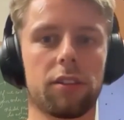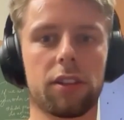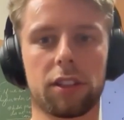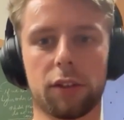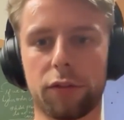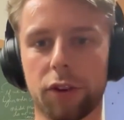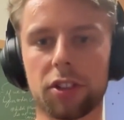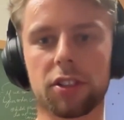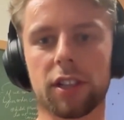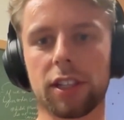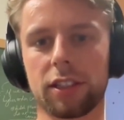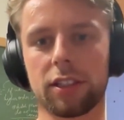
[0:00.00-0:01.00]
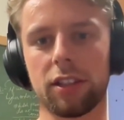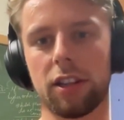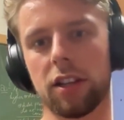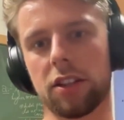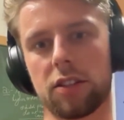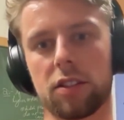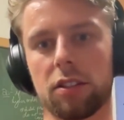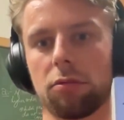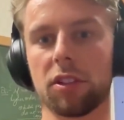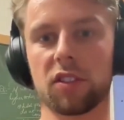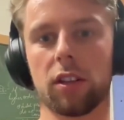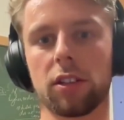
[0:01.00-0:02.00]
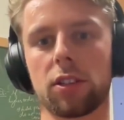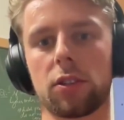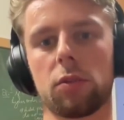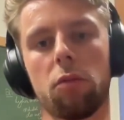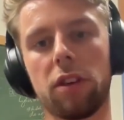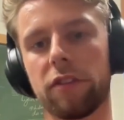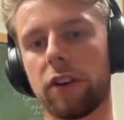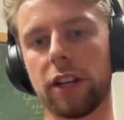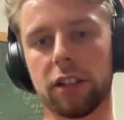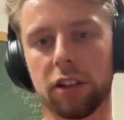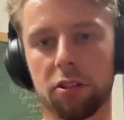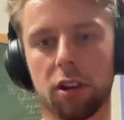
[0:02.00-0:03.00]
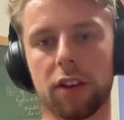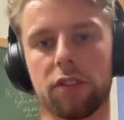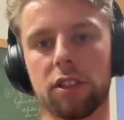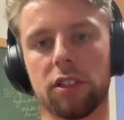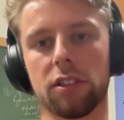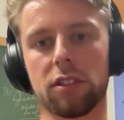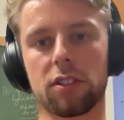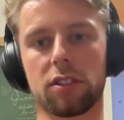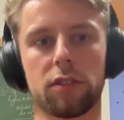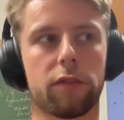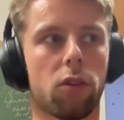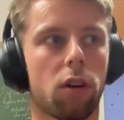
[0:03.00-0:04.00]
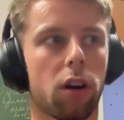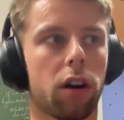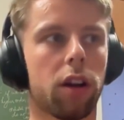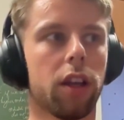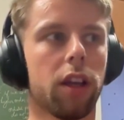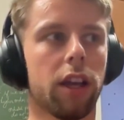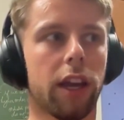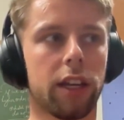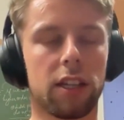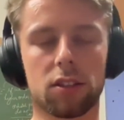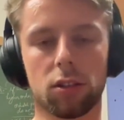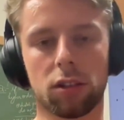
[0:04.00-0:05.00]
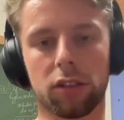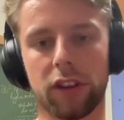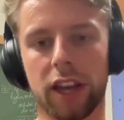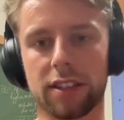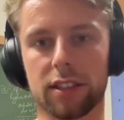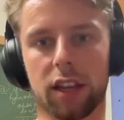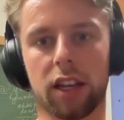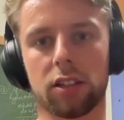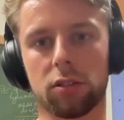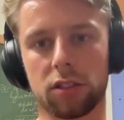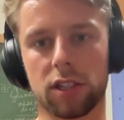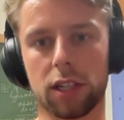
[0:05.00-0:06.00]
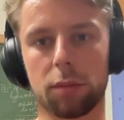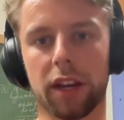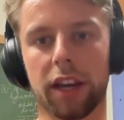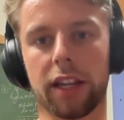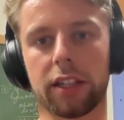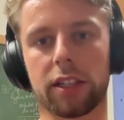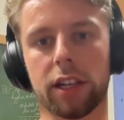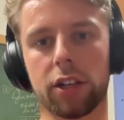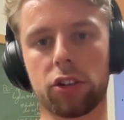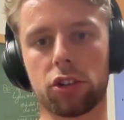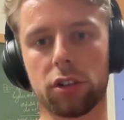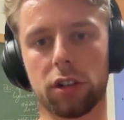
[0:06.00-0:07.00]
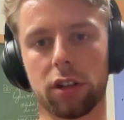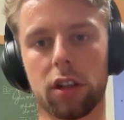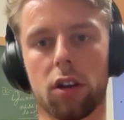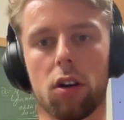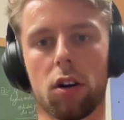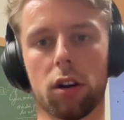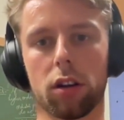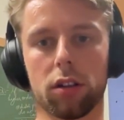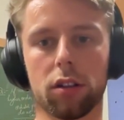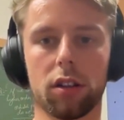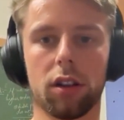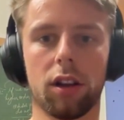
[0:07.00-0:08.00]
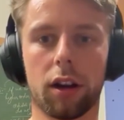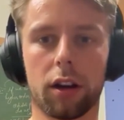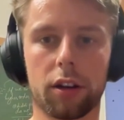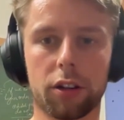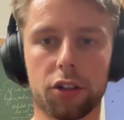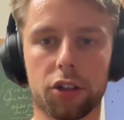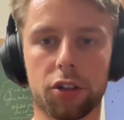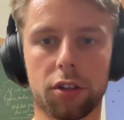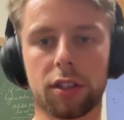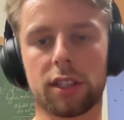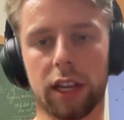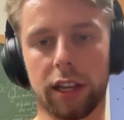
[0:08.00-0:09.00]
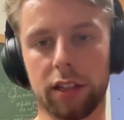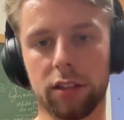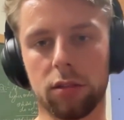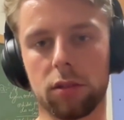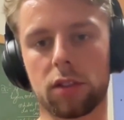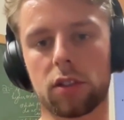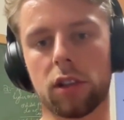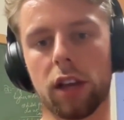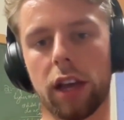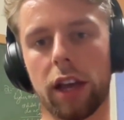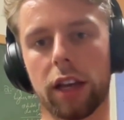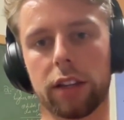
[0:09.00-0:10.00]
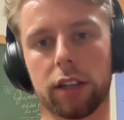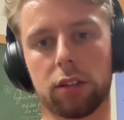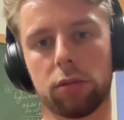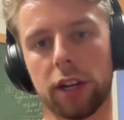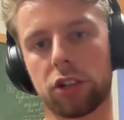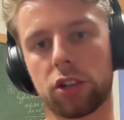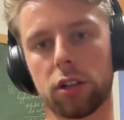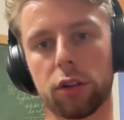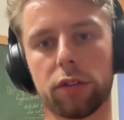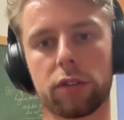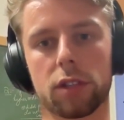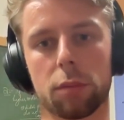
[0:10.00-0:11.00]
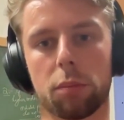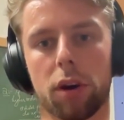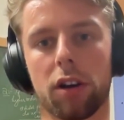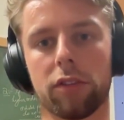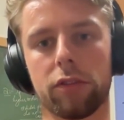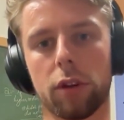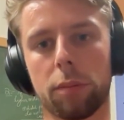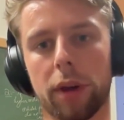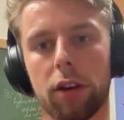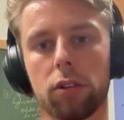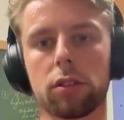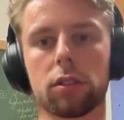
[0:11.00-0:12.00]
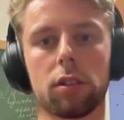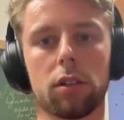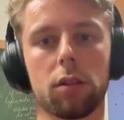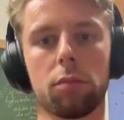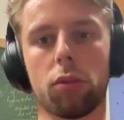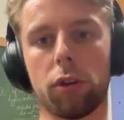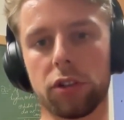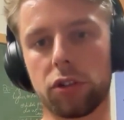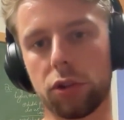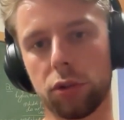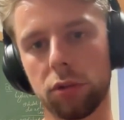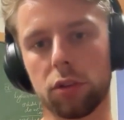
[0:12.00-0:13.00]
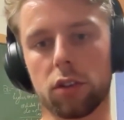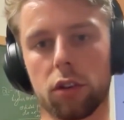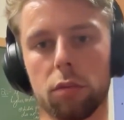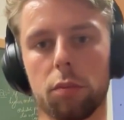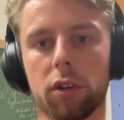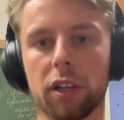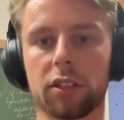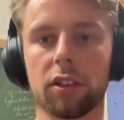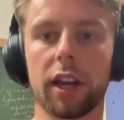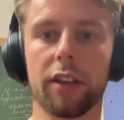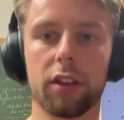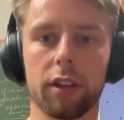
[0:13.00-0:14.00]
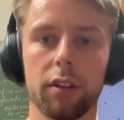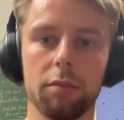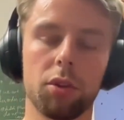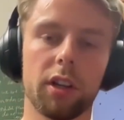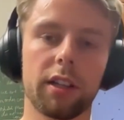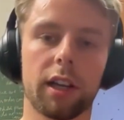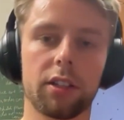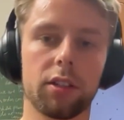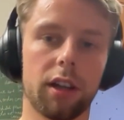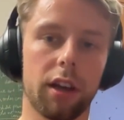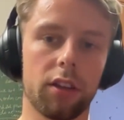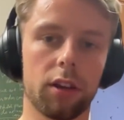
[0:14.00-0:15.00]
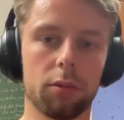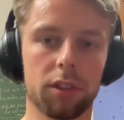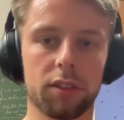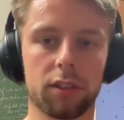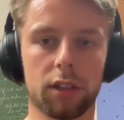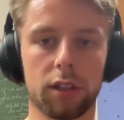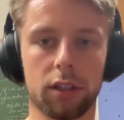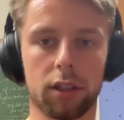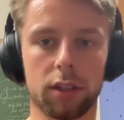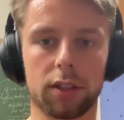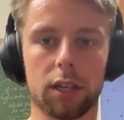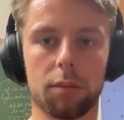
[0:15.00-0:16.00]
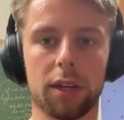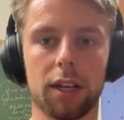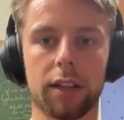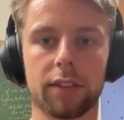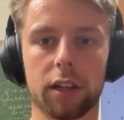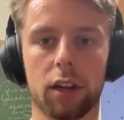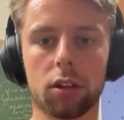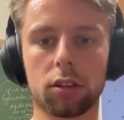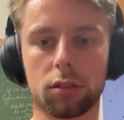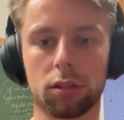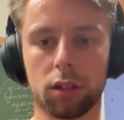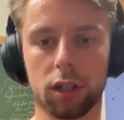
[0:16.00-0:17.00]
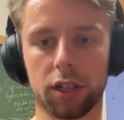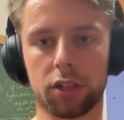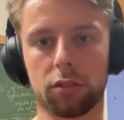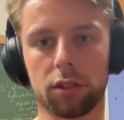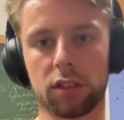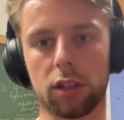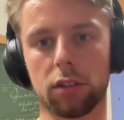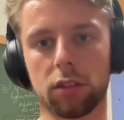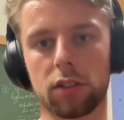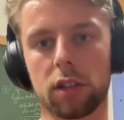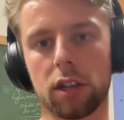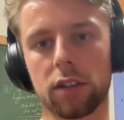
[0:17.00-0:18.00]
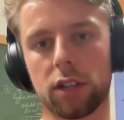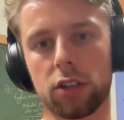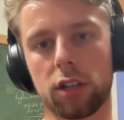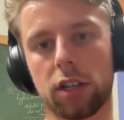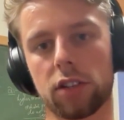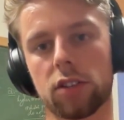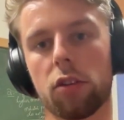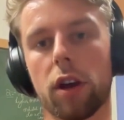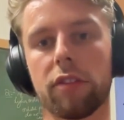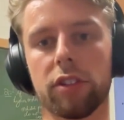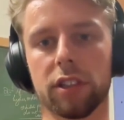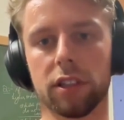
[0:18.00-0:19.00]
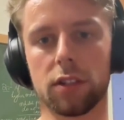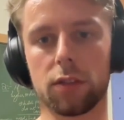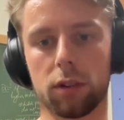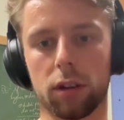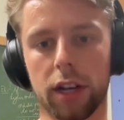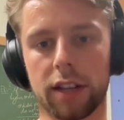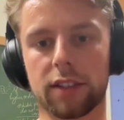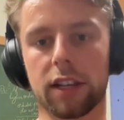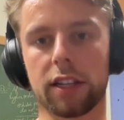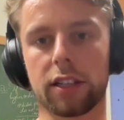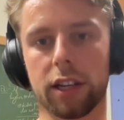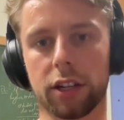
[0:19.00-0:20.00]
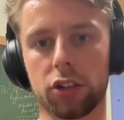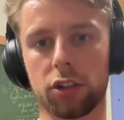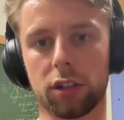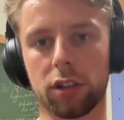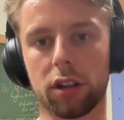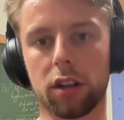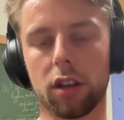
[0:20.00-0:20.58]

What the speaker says: I think the first thing is the results. We find no evidence for any sort of S8 or sigma 8 tension on large scales and at redshifts above about 0.2. So putting that together with the CMB lensing autocorrelation results, essentially there's no evidence for a S8 tension